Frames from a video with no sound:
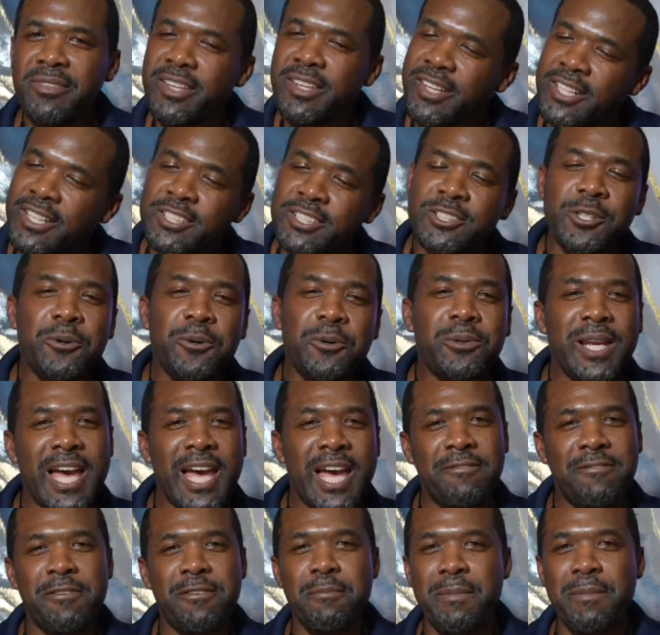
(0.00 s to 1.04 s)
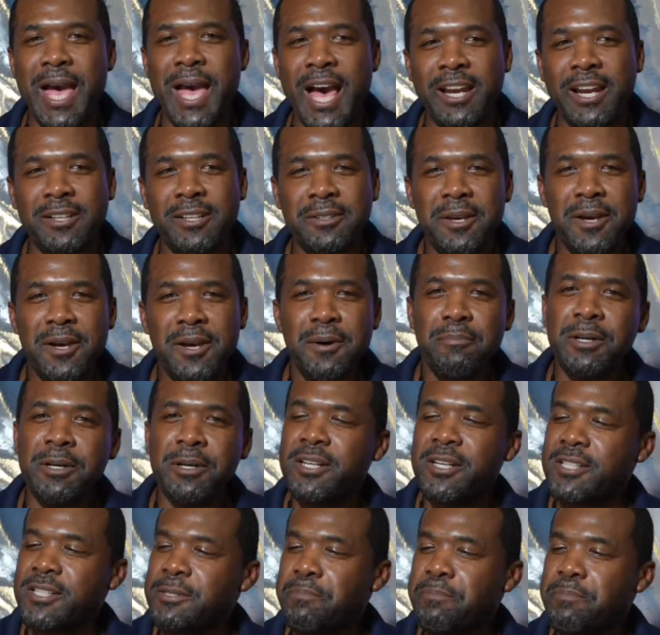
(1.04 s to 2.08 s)
It's no laughing matter
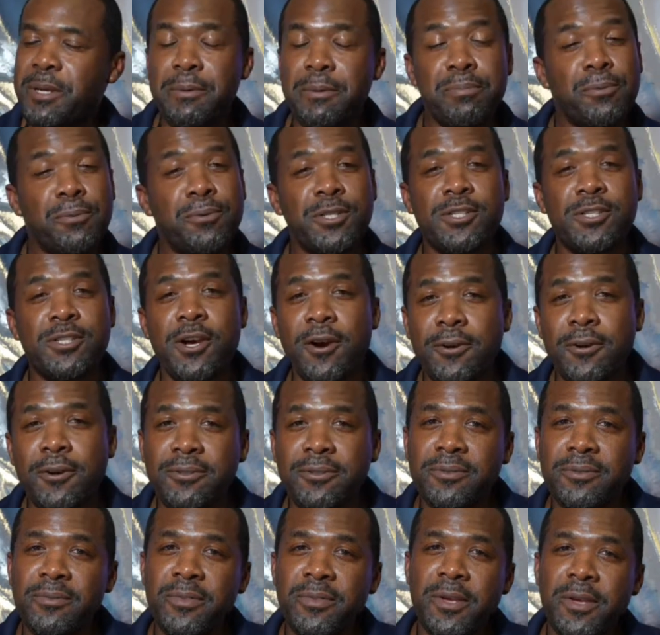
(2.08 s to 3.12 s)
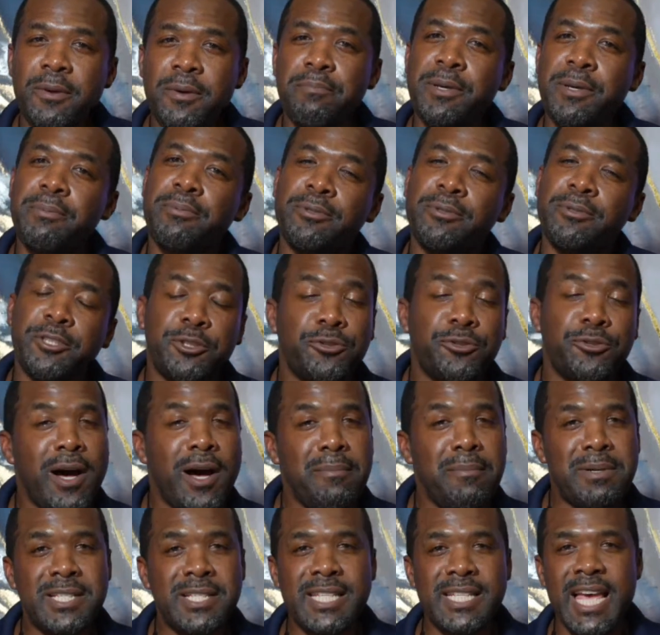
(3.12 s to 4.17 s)
because people was hurt, people was
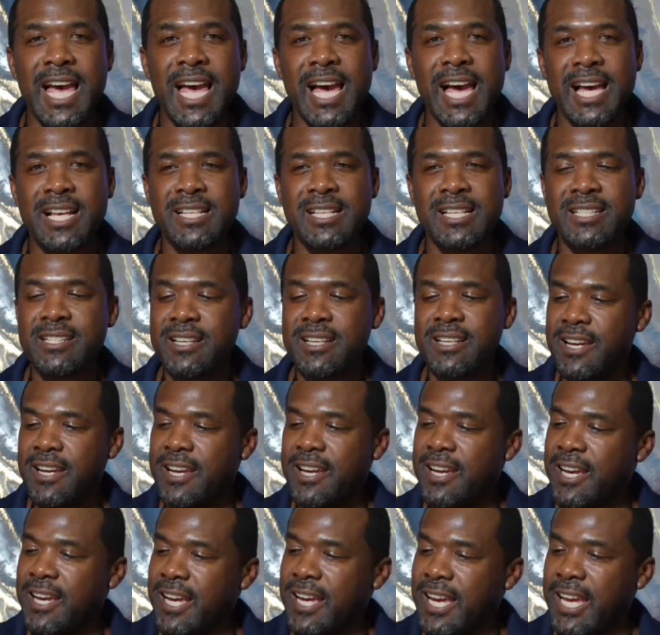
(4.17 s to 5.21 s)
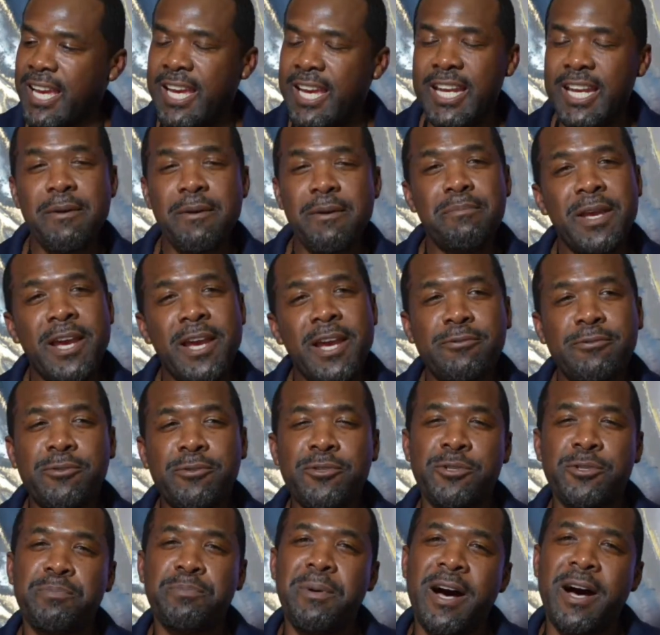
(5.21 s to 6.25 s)
traumatized, and that man was
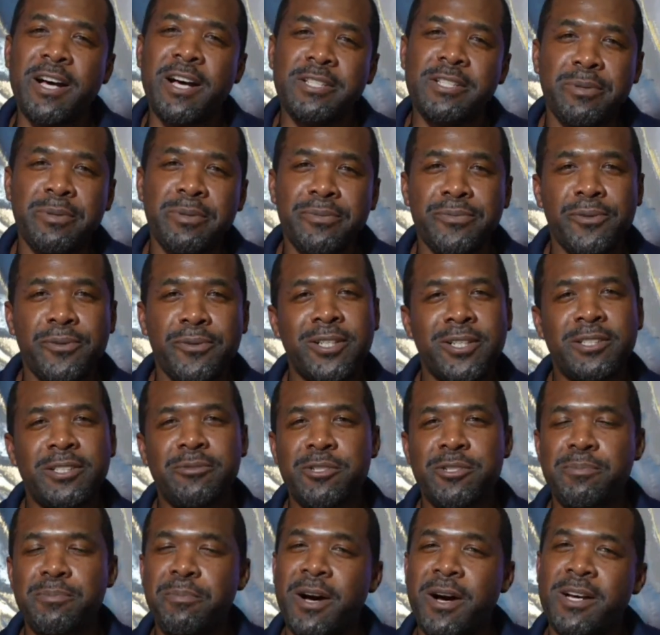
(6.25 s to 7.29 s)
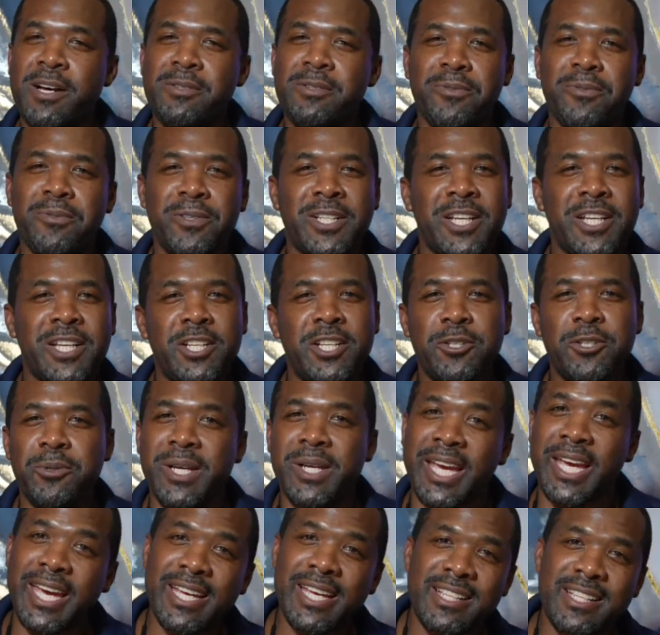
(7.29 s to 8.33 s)
responsible for it. He was responsible for getting you
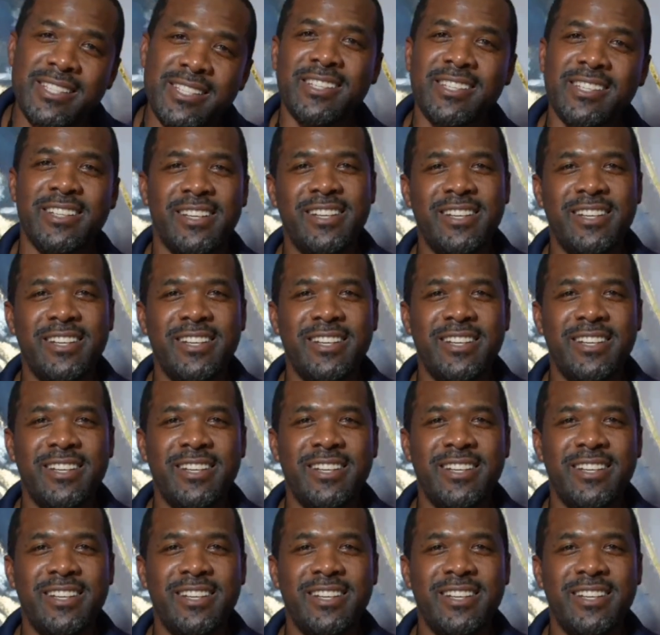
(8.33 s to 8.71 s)
hits